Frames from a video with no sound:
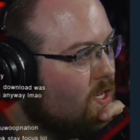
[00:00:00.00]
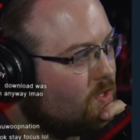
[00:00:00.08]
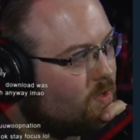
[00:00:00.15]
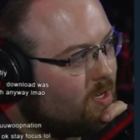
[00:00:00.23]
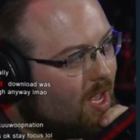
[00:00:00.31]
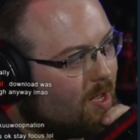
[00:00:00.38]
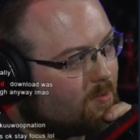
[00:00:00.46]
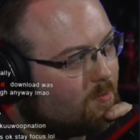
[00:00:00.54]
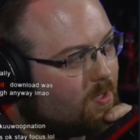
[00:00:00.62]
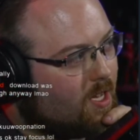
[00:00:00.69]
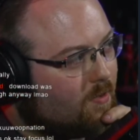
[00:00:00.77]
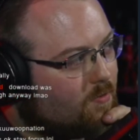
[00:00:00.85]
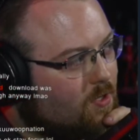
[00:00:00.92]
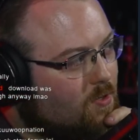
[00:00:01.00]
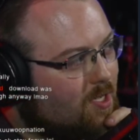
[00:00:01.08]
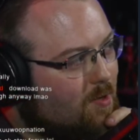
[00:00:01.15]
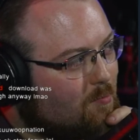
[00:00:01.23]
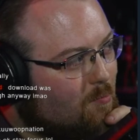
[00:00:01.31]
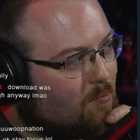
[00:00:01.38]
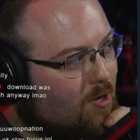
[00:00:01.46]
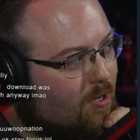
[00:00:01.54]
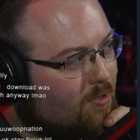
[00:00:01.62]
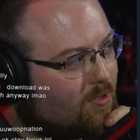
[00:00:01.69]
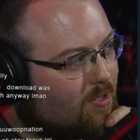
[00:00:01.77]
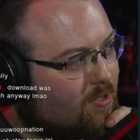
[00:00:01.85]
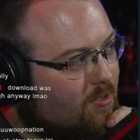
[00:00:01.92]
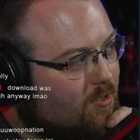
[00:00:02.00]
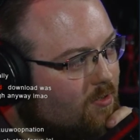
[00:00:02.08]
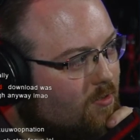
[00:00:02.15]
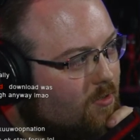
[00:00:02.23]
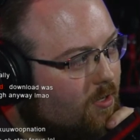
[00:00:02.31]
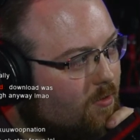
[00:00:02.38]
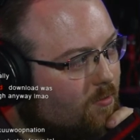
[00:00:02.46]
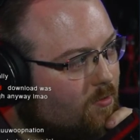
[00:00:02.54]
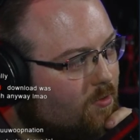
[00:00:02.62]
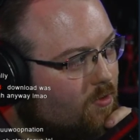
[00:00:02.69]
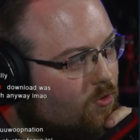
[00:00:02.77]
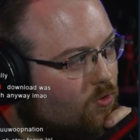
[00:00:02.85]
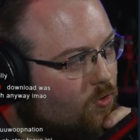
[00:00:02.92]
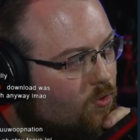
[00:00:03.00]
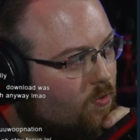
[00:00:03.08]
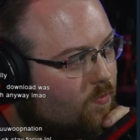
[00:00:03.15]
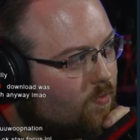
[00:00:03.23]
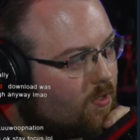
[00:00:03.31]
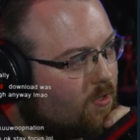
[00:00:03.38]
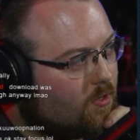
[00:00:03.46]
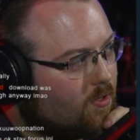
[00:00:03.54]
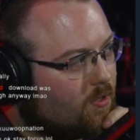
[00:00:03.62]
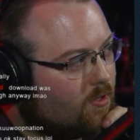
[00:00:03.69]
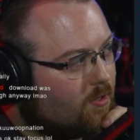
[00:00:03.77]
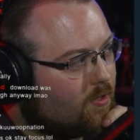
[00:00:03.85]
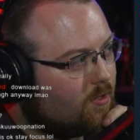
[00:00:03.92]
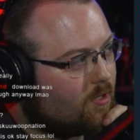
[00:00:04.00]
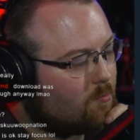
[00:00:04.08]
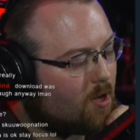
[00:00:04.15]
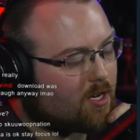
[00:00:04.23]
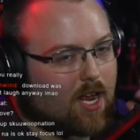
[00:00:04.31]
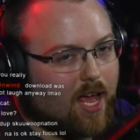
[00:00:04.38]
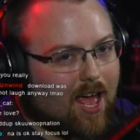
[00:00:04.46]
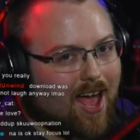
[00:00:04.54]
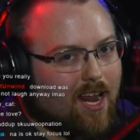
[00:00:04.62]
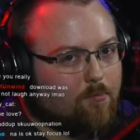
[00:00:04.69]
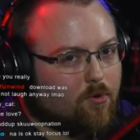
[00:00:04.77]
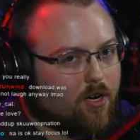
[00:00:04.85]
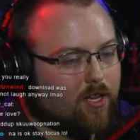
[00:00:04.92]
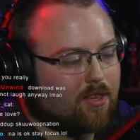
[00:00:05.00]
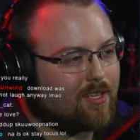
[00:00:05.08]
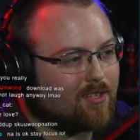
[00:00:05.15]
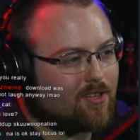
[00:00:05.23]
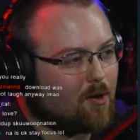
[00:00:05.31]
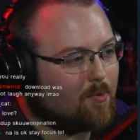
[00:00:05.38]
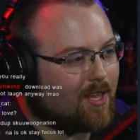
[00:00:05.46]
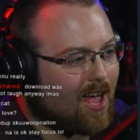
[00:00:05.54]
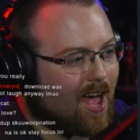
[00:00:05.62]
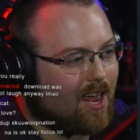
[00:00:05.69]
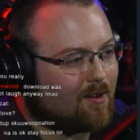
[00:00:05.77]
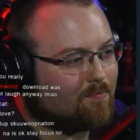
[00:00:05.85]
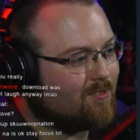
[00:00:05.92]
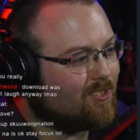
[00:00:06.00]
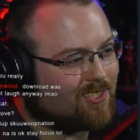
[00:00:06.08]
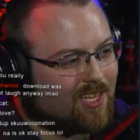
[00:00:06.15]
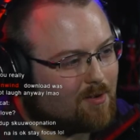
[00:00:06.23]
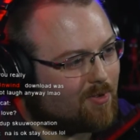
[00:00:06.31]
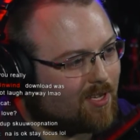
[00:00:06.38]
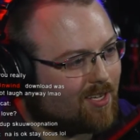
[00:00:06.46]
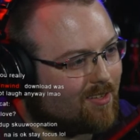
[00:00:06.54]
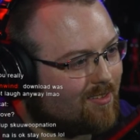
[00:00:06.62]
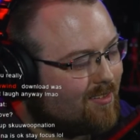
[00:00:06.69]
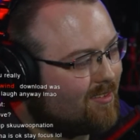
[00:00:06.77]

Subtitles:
Screen capped some stuff. You simping, bro? Just, goofing. I'm not going to add him or anything. Nobody add him. Just let him be.